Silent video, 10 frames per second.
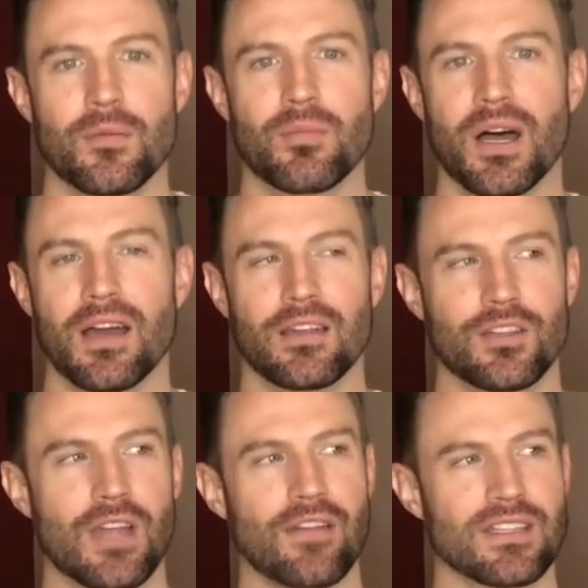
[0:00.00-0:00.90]
But
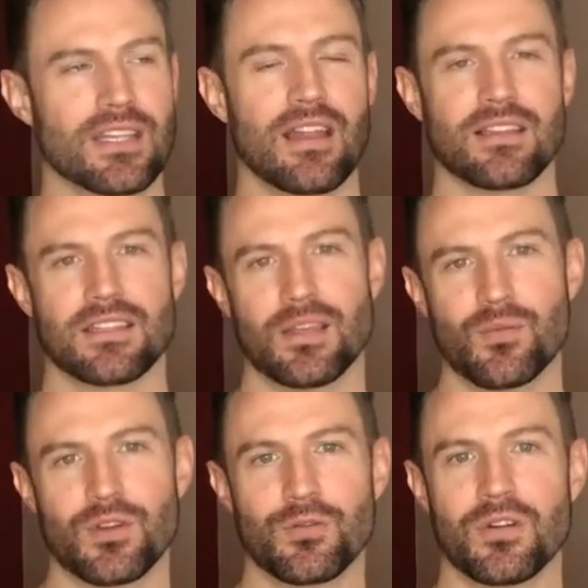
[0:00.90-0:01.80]
you'd have to say that to
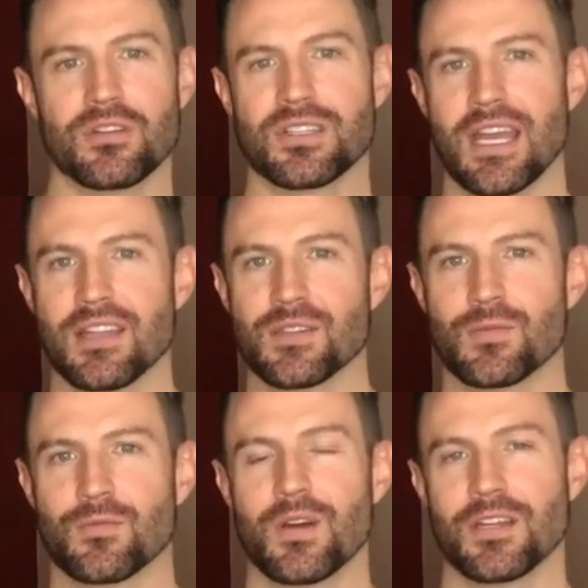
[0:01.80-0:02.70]
someone who understands
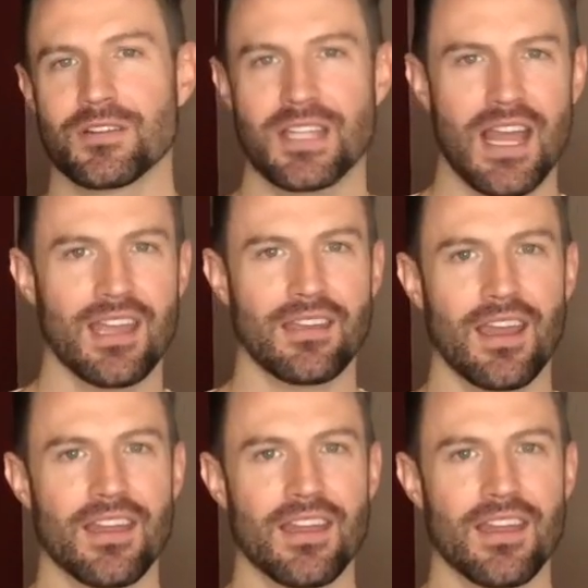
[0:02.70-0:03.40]
what you're saying,